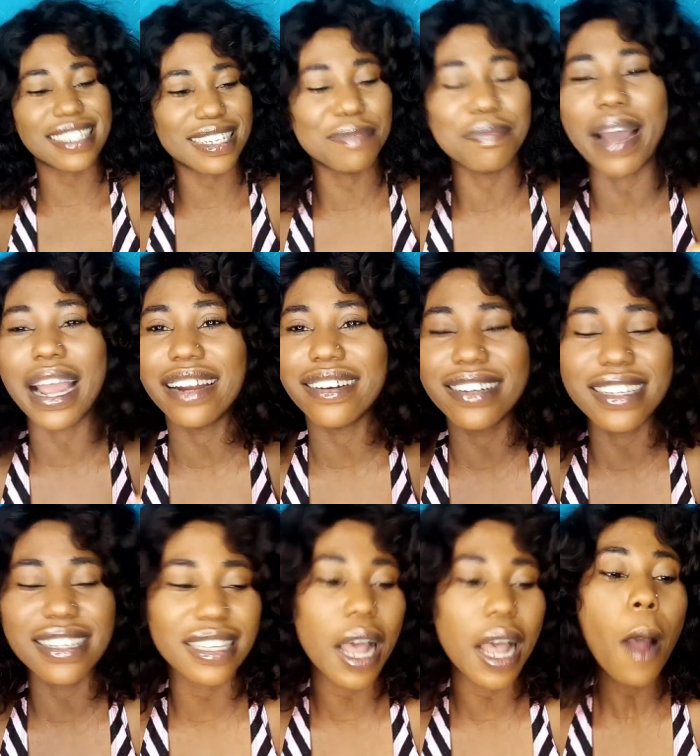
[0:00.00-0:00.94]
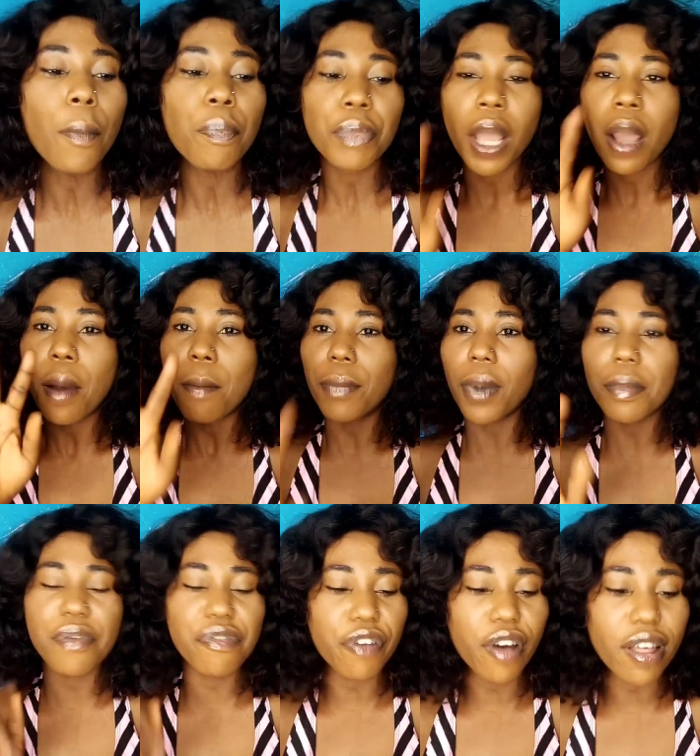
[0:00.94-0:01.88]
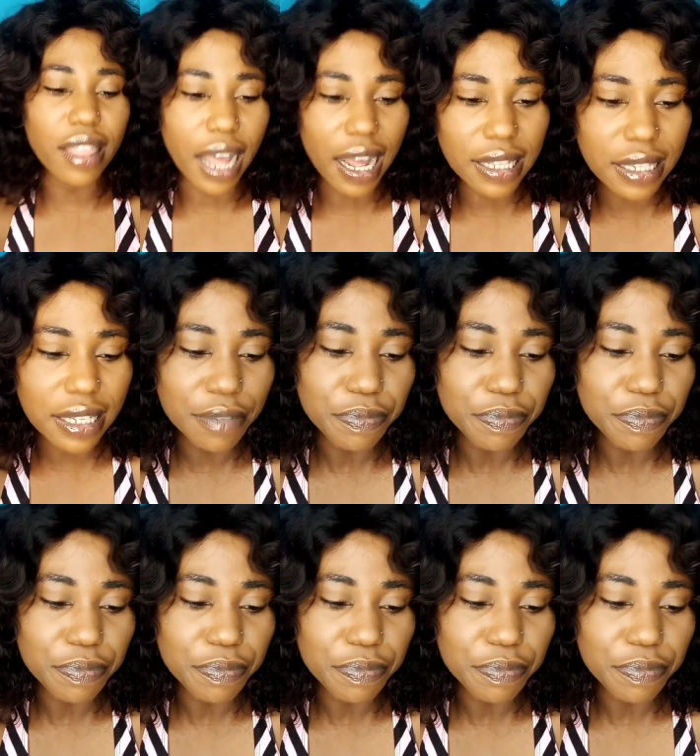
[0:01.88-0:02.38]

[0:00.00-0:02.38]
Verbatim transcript: in my risk. But before that,